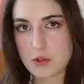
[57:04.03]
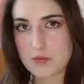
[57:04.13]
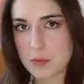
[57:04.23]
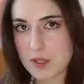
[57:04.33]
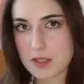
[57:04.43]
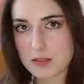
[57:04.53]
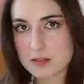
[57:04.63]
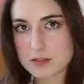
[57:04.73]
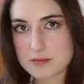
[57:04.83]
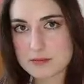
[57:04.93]

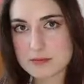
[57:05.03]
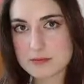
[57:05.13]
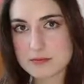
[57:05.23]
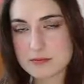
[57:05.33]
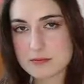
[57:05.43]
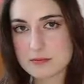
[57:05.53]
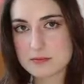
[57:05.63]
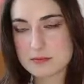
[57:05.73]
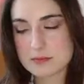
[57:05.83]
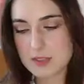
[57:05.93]
worthwhile
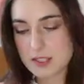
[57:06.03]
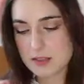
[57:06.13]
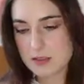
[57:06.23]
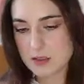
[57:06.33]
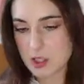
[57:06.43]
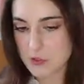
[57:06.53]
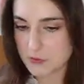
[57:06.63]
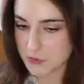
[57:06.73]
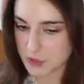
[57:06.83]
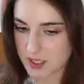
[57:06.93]
this
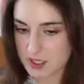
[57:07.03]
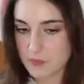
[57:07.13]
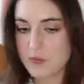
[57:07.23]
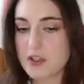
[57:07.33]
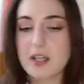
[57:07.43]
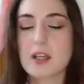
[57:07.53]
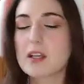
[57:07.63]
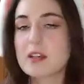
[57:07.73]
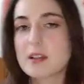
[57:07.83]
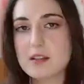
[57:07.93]
love for something
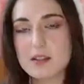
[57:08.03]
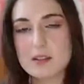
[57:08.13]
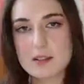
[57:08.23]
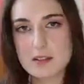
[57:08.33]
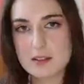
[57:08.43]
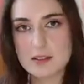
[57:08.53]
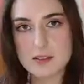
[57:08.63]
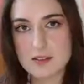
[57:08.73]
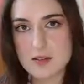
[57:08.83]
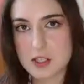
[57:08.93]

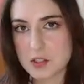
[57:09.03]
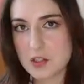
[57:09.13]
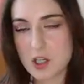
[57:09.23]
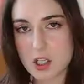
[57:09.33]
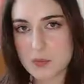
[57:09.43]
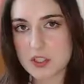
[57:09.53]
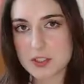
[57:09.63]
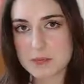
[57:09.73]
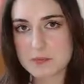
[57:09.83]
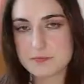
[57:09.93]
that you
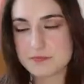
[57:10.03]
harbor,